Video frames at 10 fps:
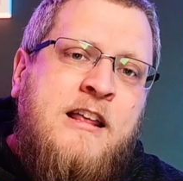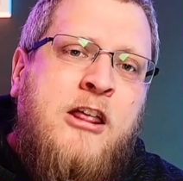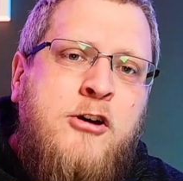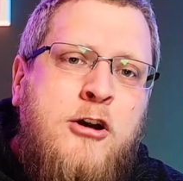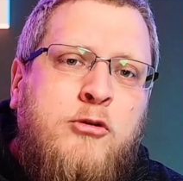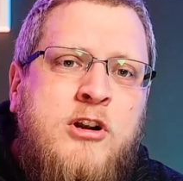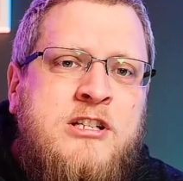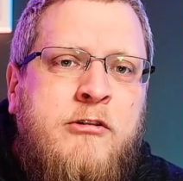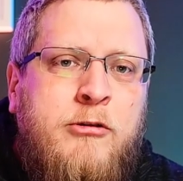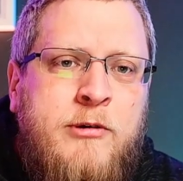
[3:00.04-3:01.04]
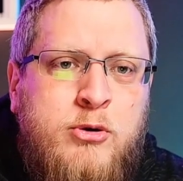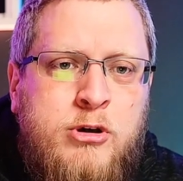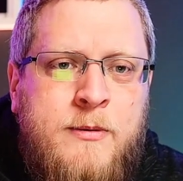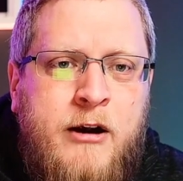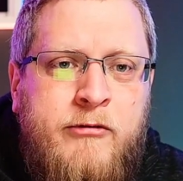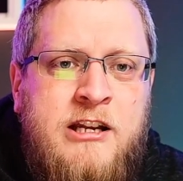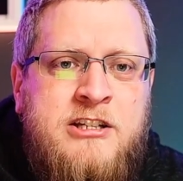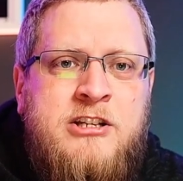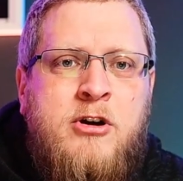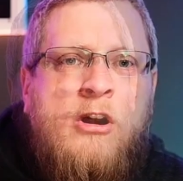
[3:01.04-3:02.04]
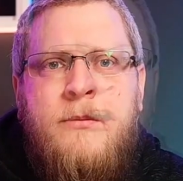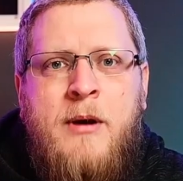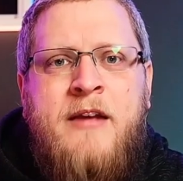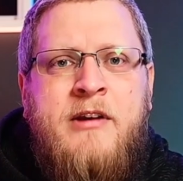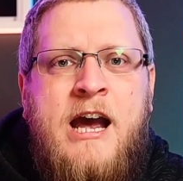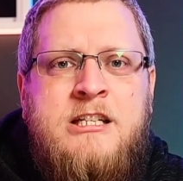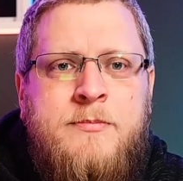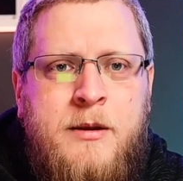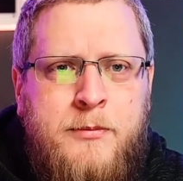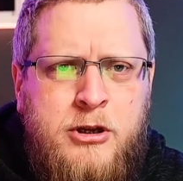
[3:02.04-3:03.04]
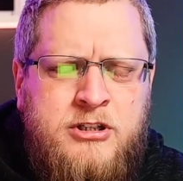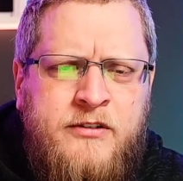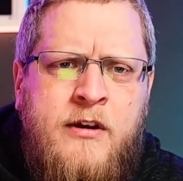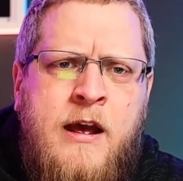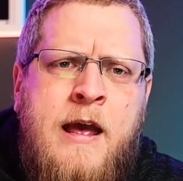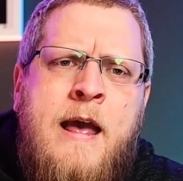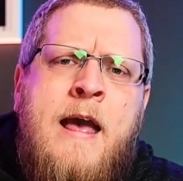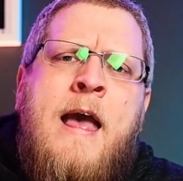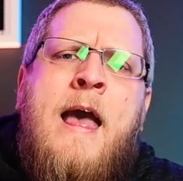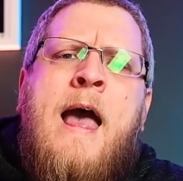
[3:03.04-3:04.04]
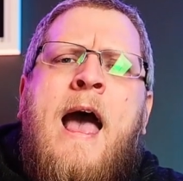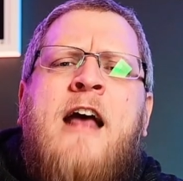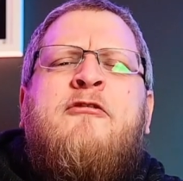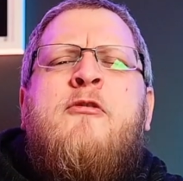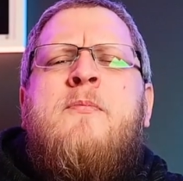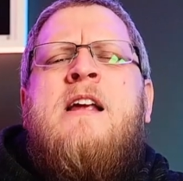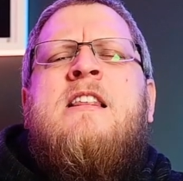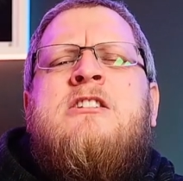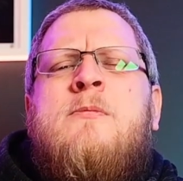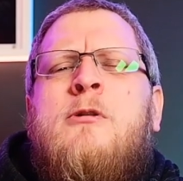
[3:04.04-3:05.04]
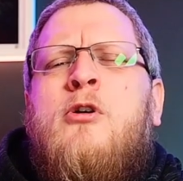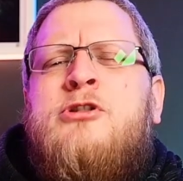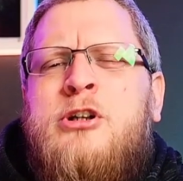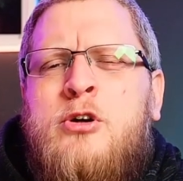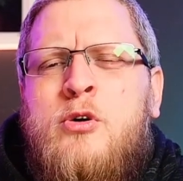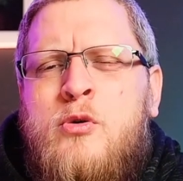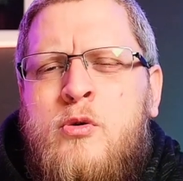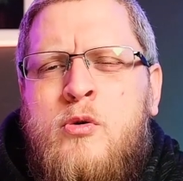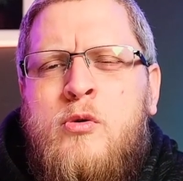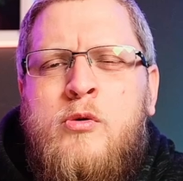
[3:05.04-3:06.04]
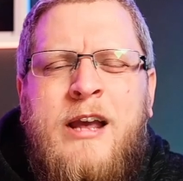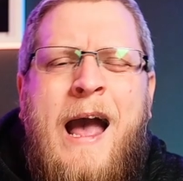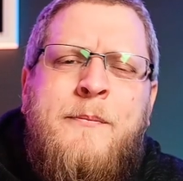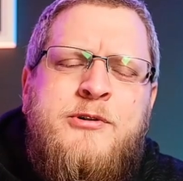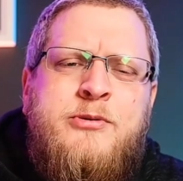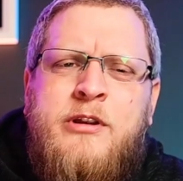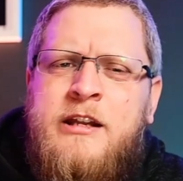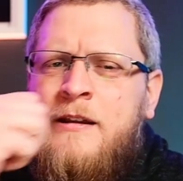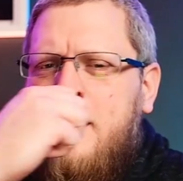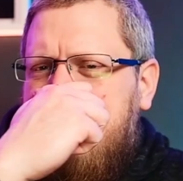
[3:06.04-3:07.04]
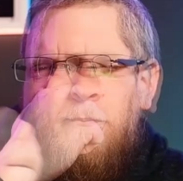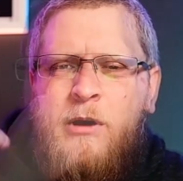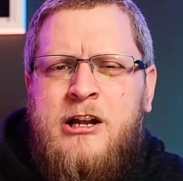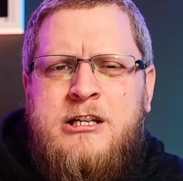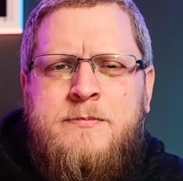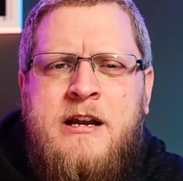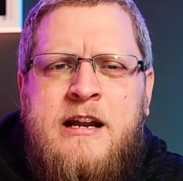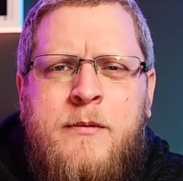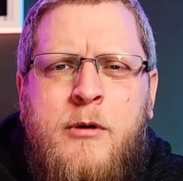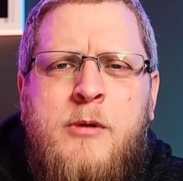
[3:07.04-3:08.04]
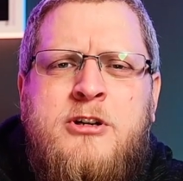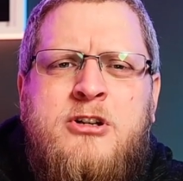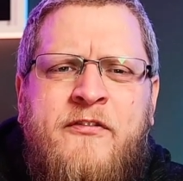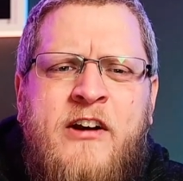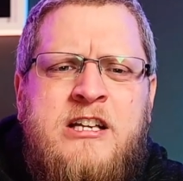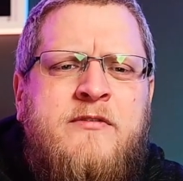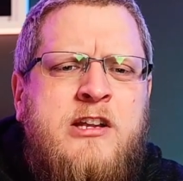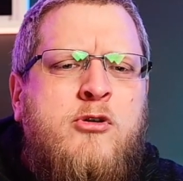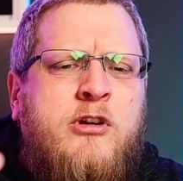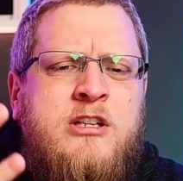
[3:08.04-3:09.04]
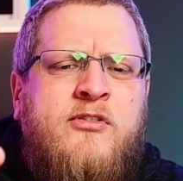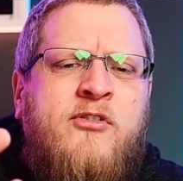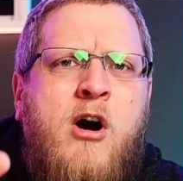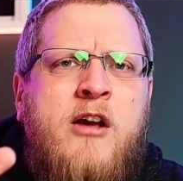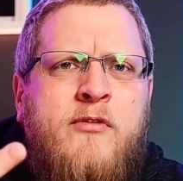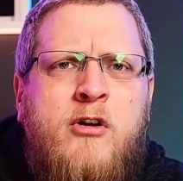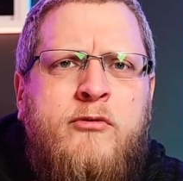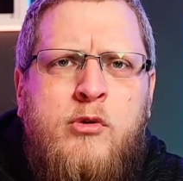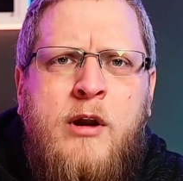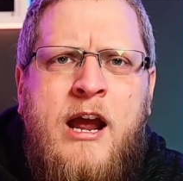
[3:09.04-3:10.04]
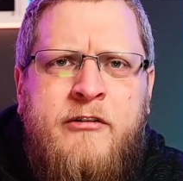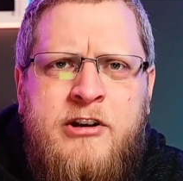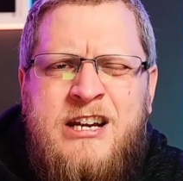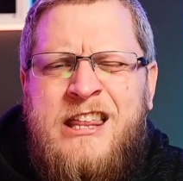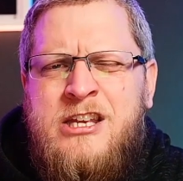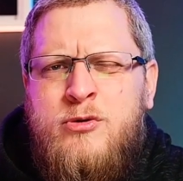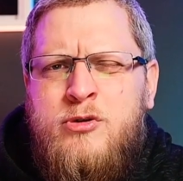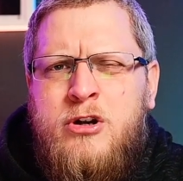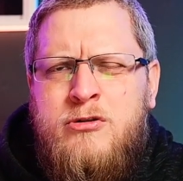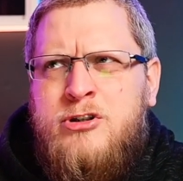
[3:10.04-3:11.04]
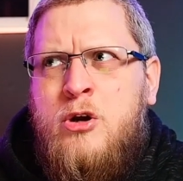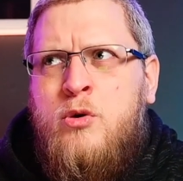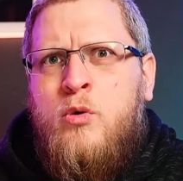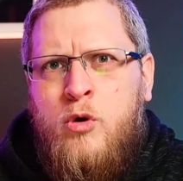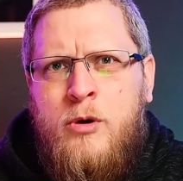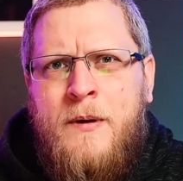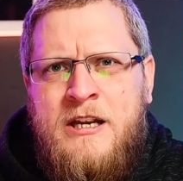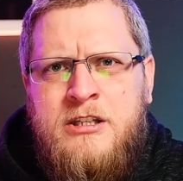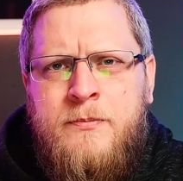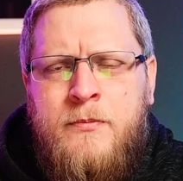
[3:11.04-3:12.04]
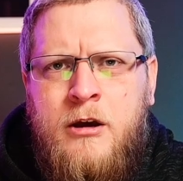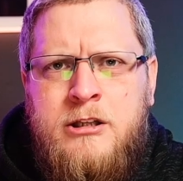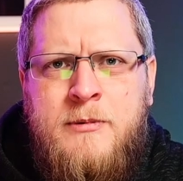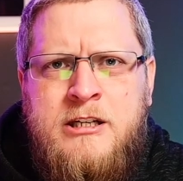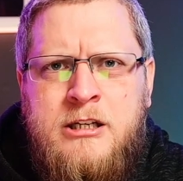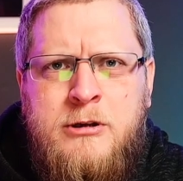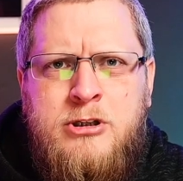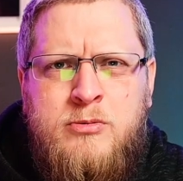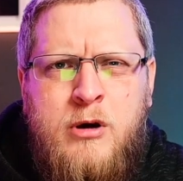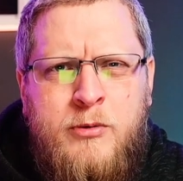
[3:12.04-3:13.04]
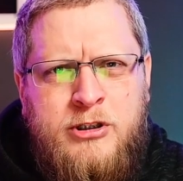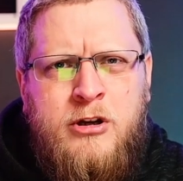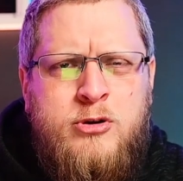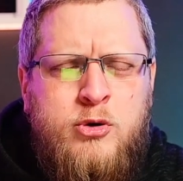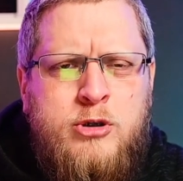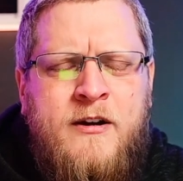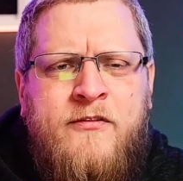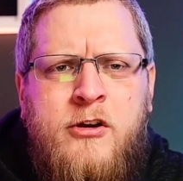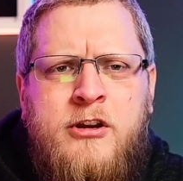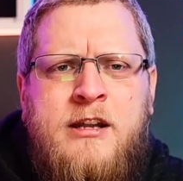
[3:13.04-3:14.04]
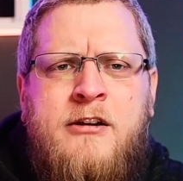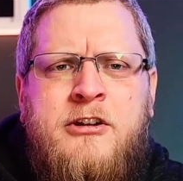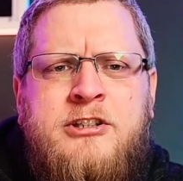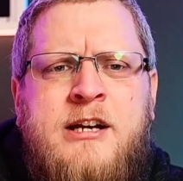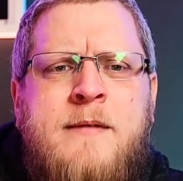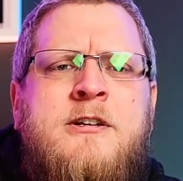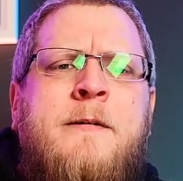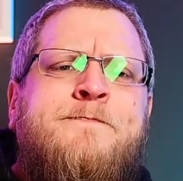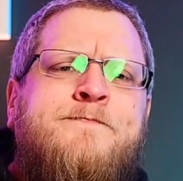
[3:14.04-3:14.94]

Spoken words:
that third criteria that we talked about already is this kind of behaviour has to be abusive. And for me, there's some logical gaps within this. I'll explain that in a moment. So effectively, you've got these 5 overall areas, and there's also so-called honour-based domestic abuse as well, which kind of talks about further down in the chapter.